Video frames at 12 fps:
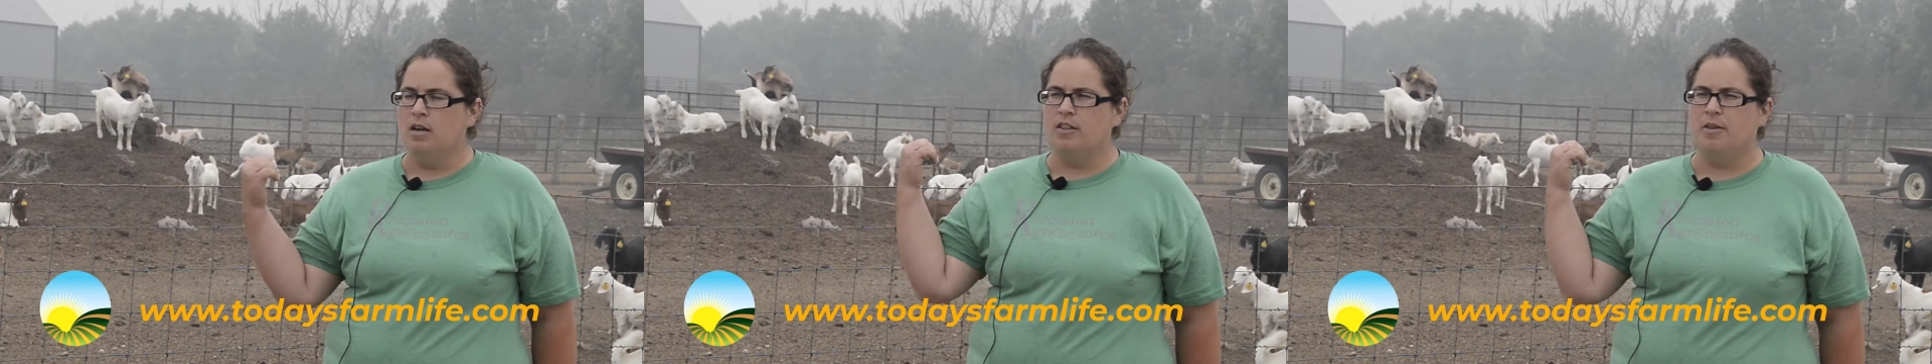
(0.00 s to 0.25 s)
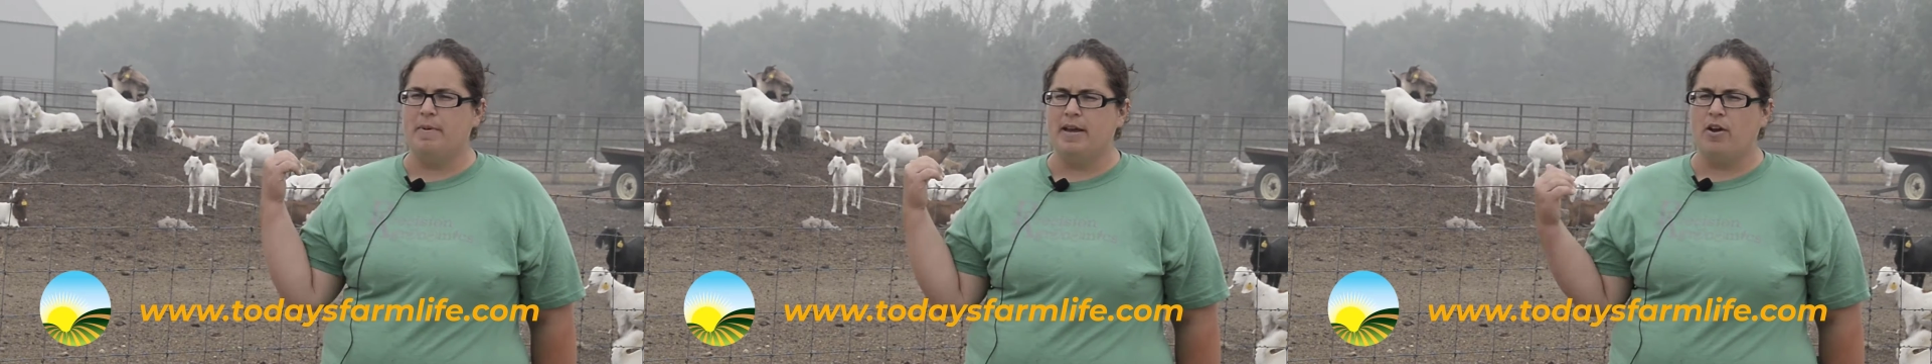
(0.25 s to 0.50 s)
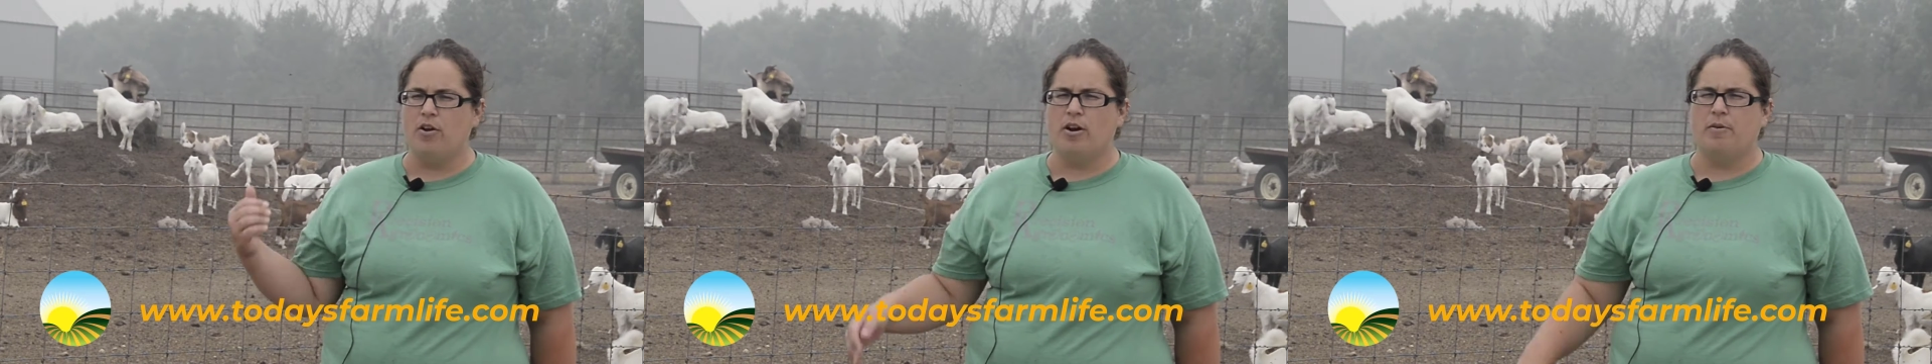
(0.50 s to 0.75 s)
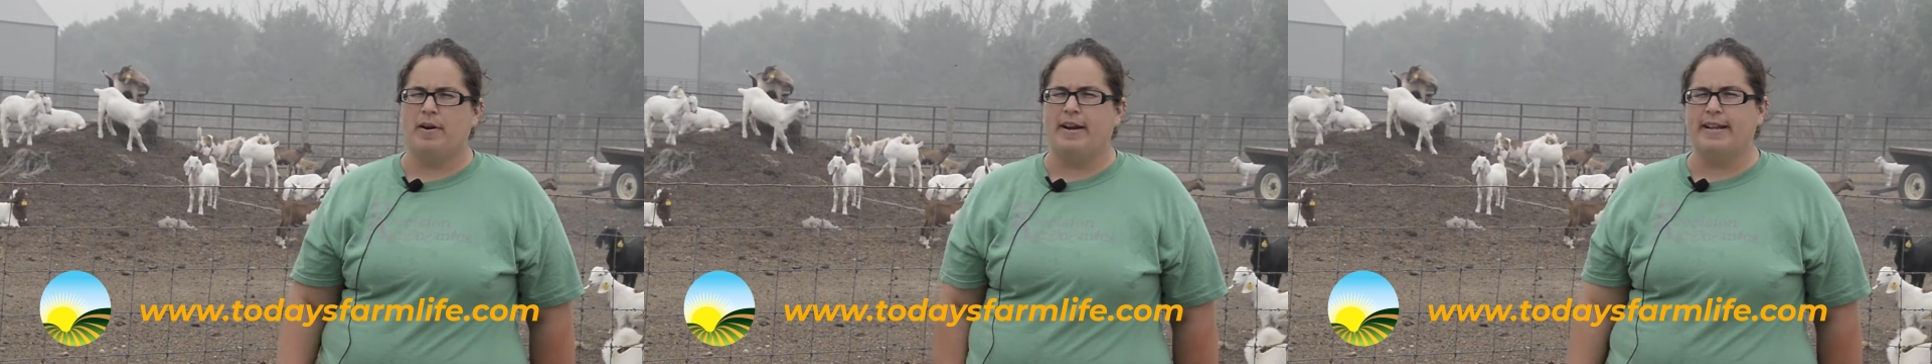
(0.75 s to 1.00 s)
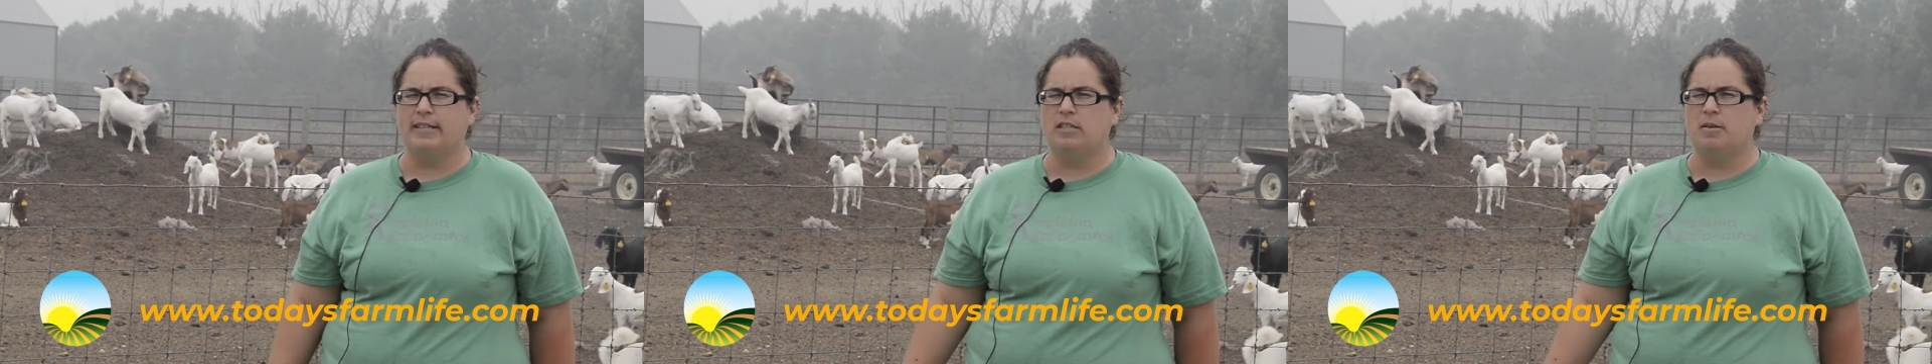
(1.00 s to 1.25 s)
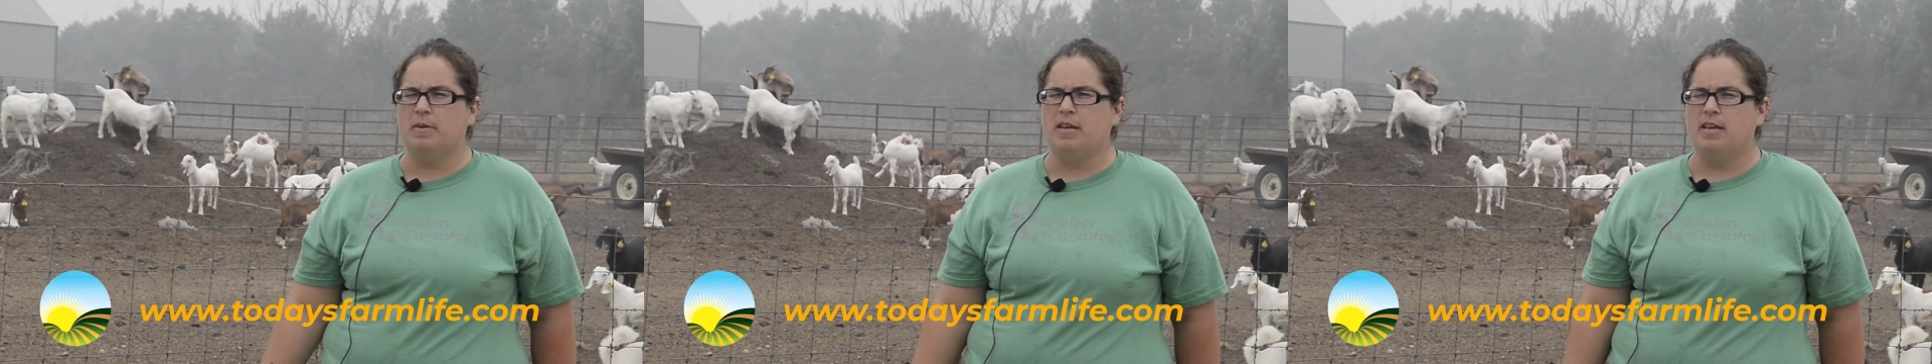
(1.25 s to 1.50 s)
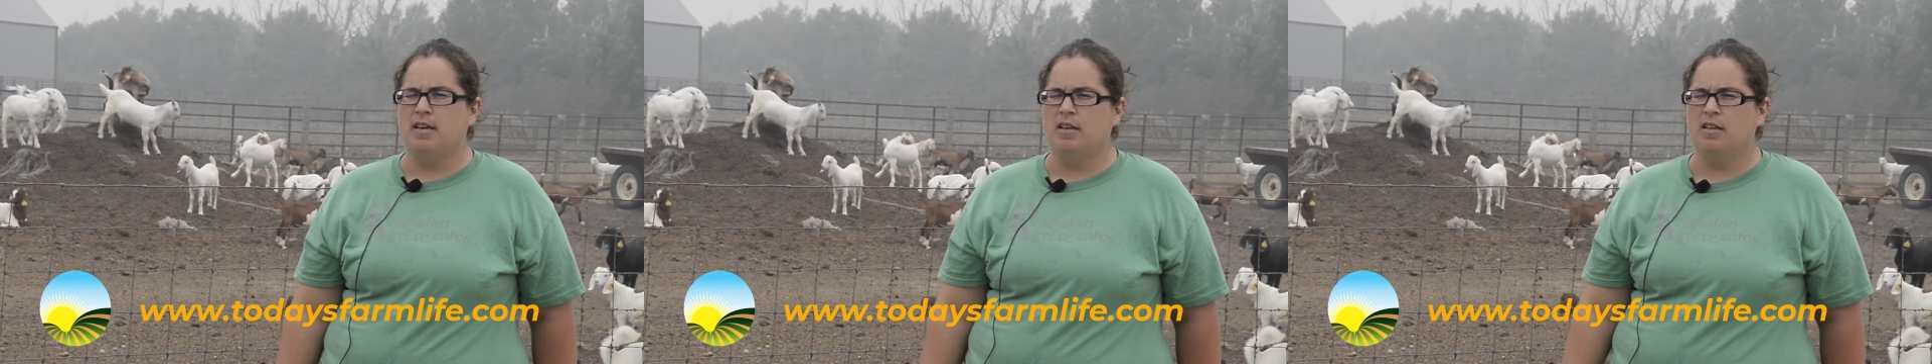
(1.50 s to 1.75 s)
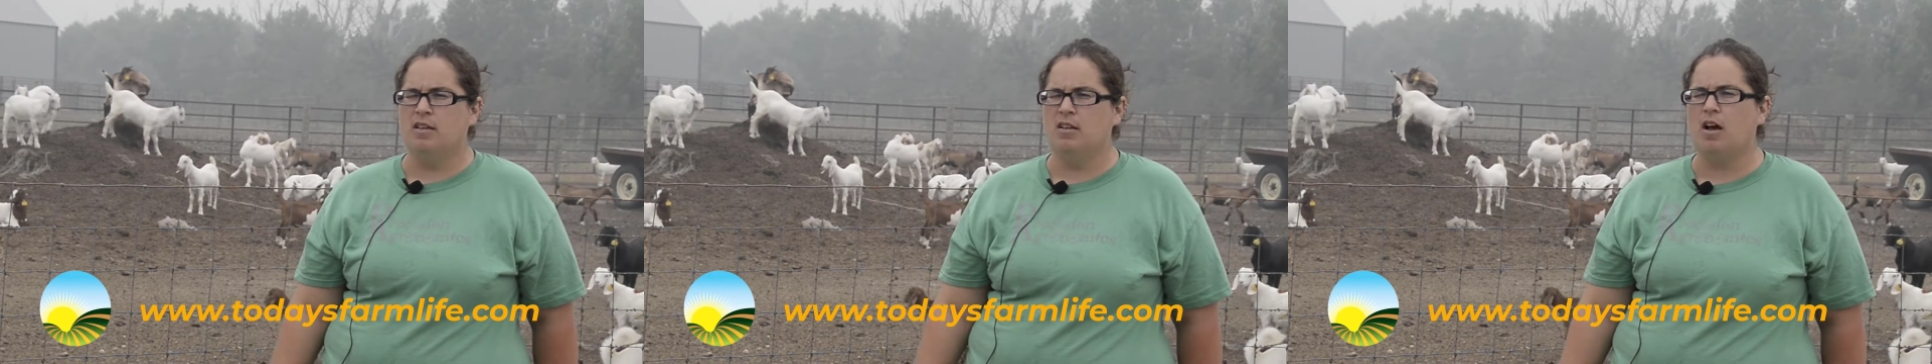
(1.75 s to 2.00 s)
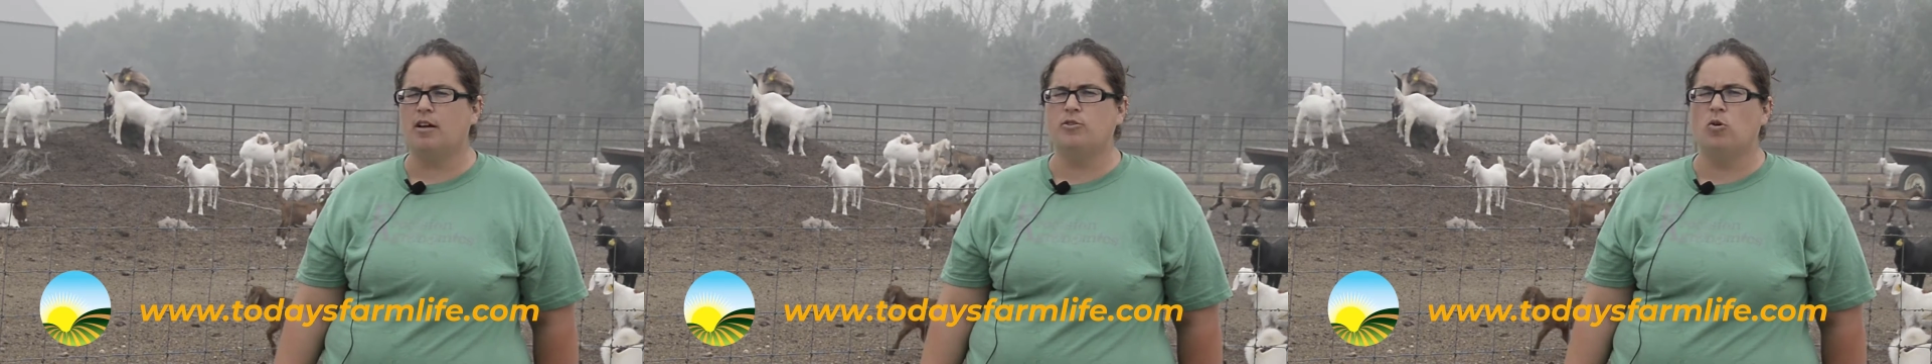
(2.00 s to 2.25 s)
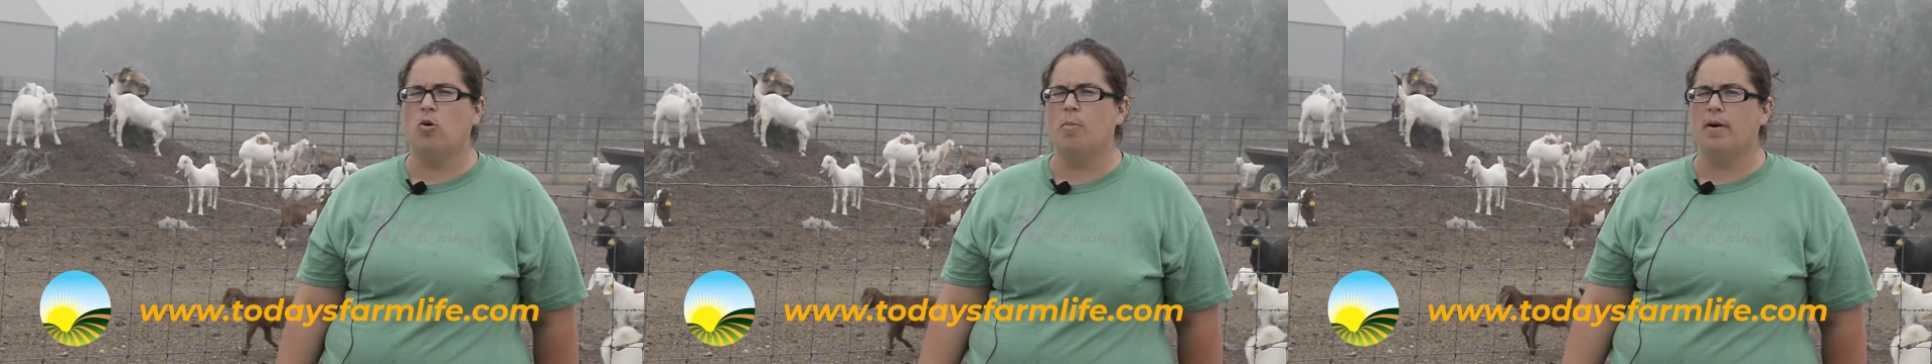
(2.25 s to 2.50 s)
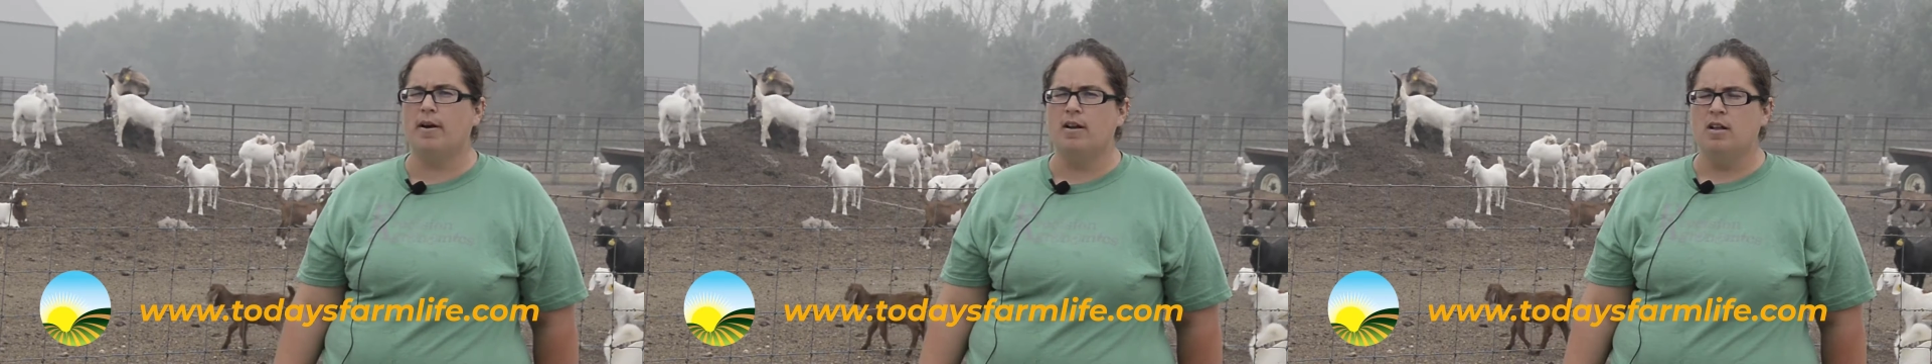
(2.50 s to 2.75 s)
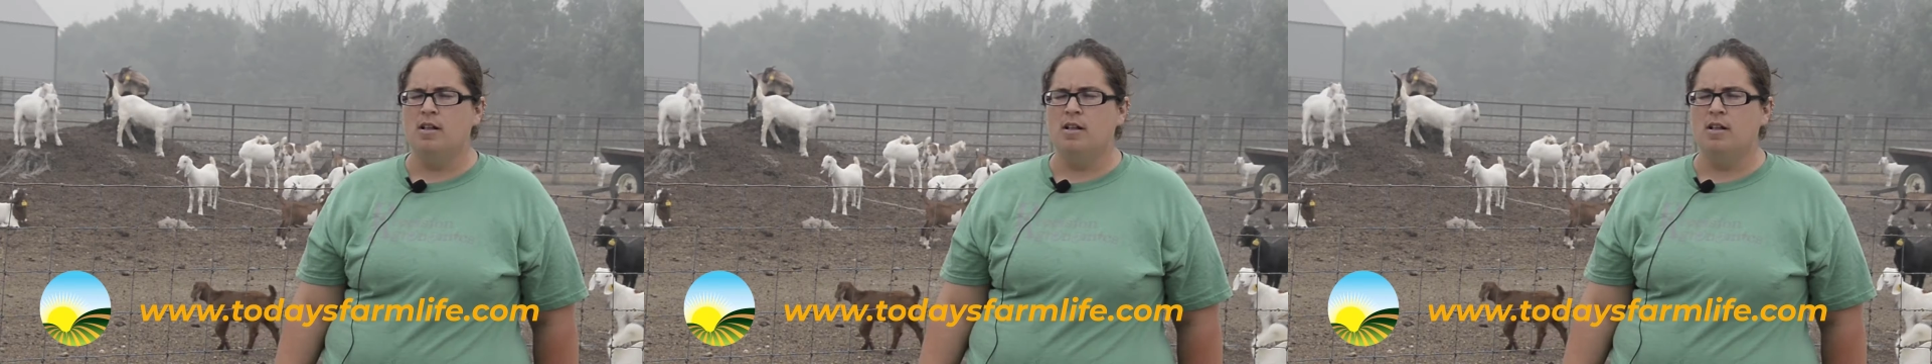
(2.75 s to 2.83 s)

the big herd, when it gets to be October,